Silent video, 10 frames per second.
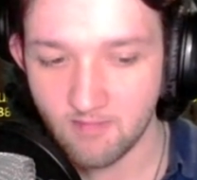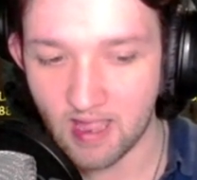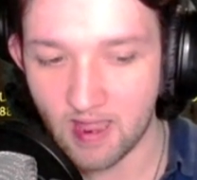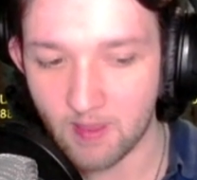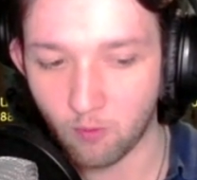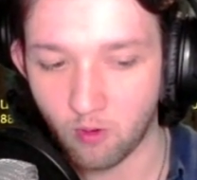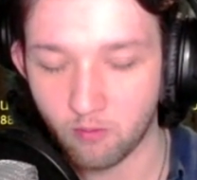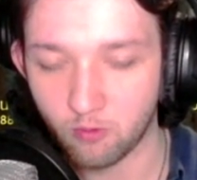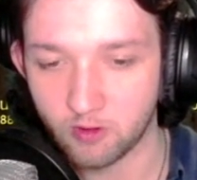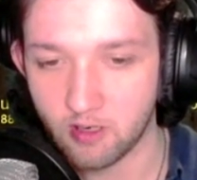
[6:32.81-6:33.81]
And then what
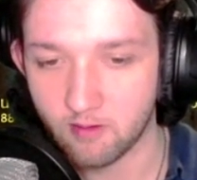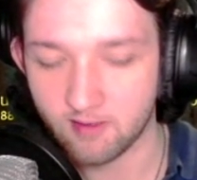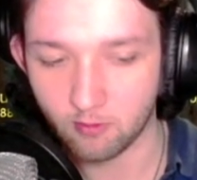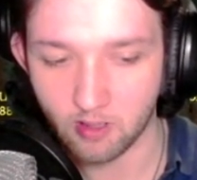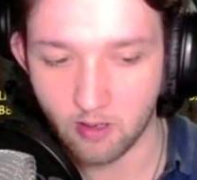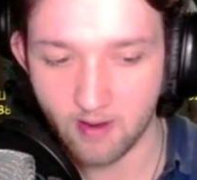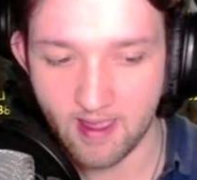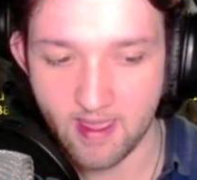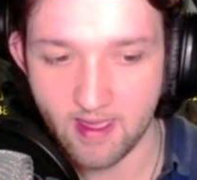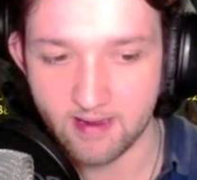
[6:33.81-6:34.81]
we'll do is we'll go
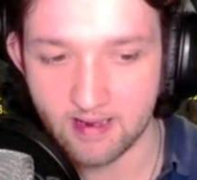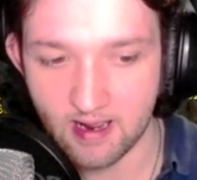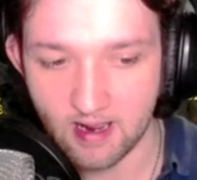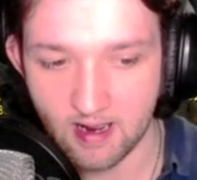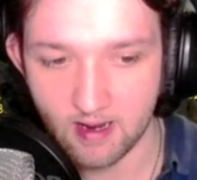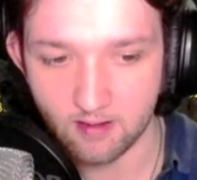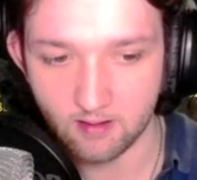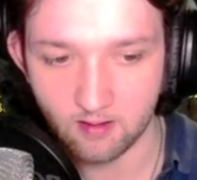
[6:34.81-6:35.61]
ahead and...